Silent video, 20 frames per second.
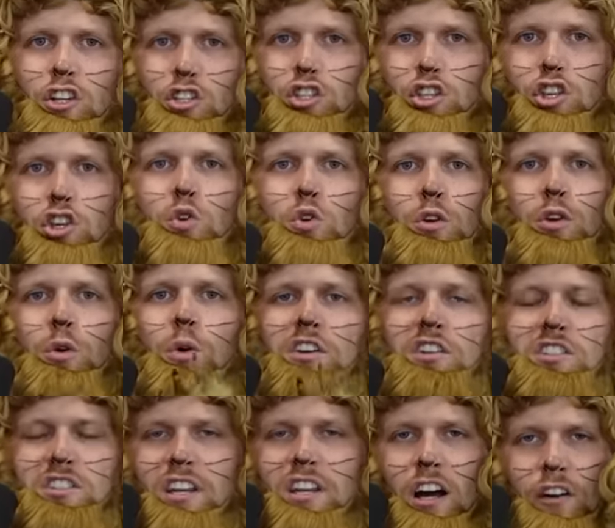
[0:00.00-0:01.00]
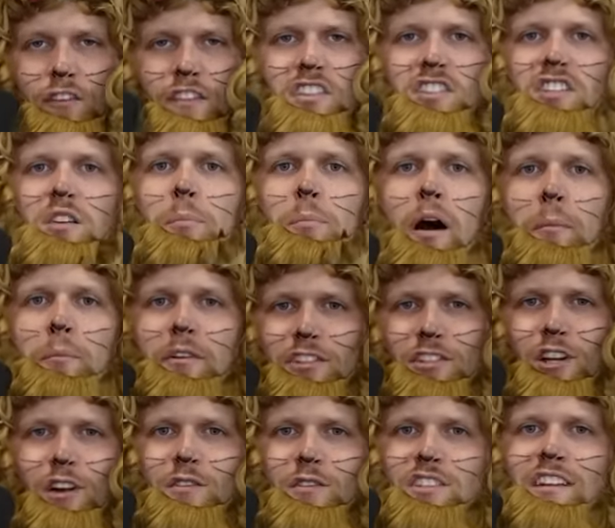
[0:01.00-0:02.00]
to yourself. This is a public
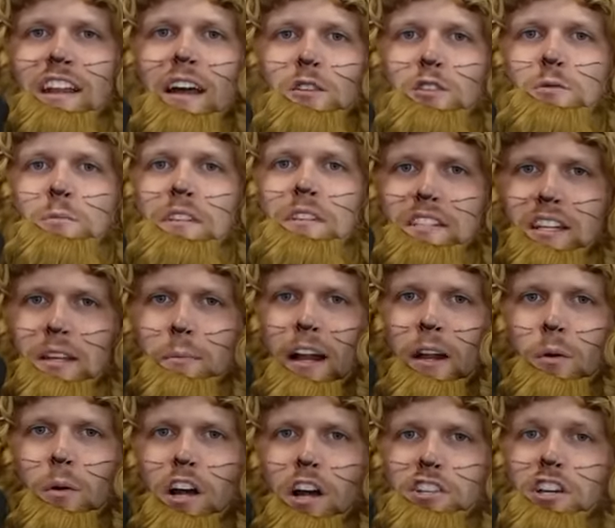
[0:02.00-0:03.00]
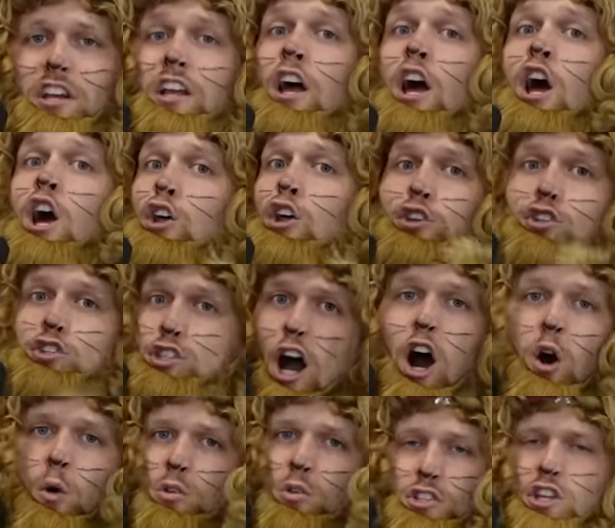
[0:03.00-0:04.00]
service announcement to anybody watching.
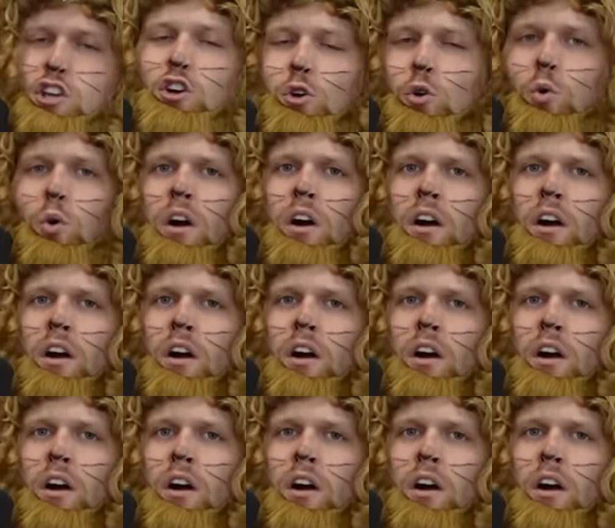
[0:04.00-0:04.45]
Don't do